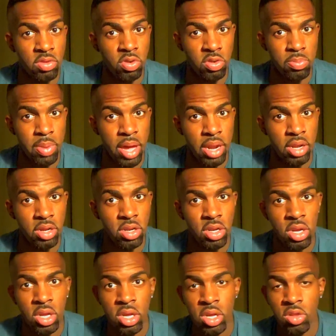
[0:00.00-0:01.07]
for Spanish.
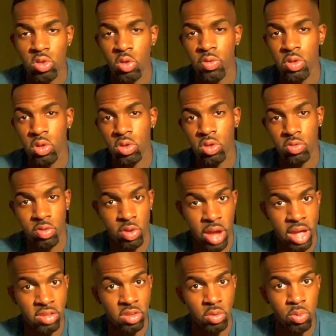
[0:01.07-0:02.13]
So for those of you
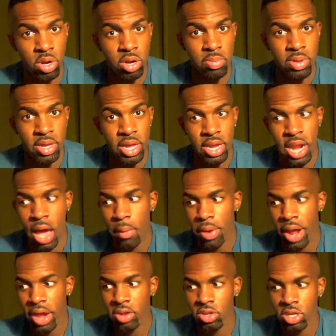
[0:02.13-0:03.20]
asking where to begin, I would
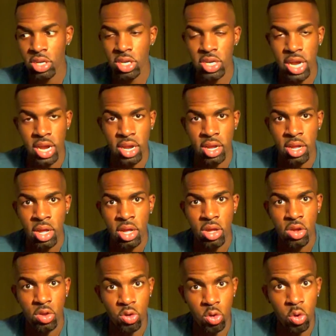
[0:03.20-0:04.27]
actually check
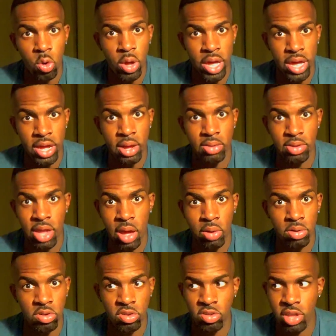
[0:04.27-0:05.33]
Google Hangouts out
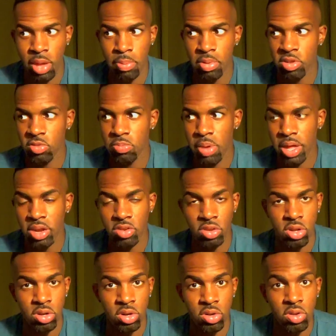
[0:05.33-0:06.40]
and just type in Spanish
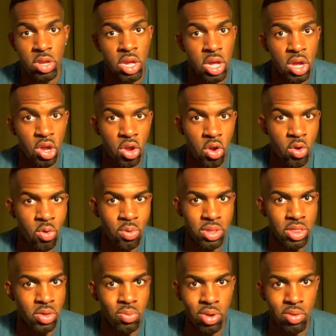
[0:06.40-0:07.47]
learners, go with
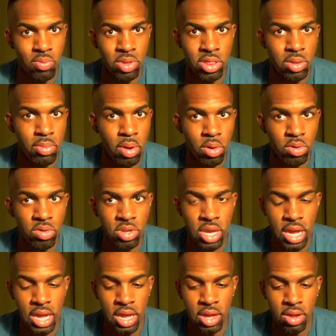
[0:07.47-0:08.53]
the one with the most
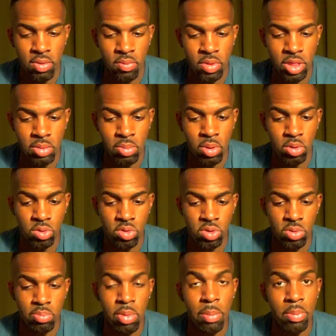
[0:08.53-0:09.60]

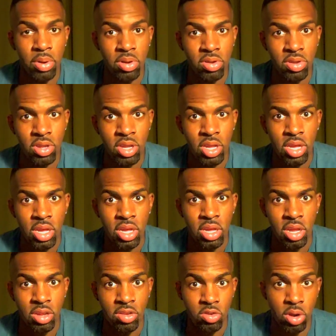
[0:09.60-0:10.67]
members,
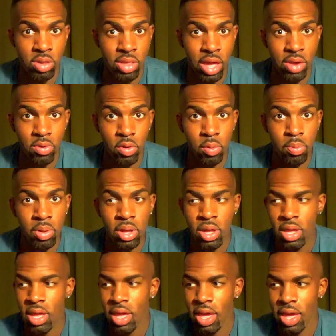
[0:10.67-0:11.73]
and join that group
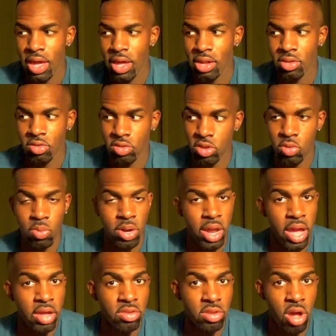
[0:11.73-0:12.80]
and see what it
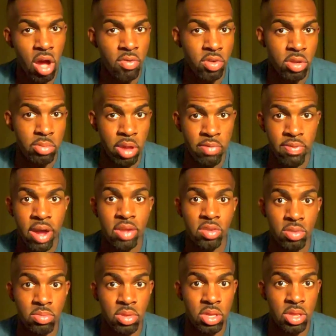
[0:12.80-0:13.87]
has to offer. You may find
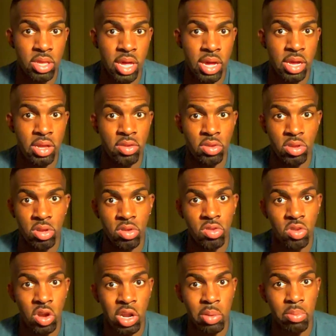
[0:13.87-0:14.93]
something that is a good
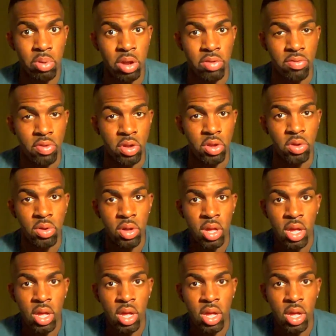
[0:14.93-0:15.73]
starting point for you.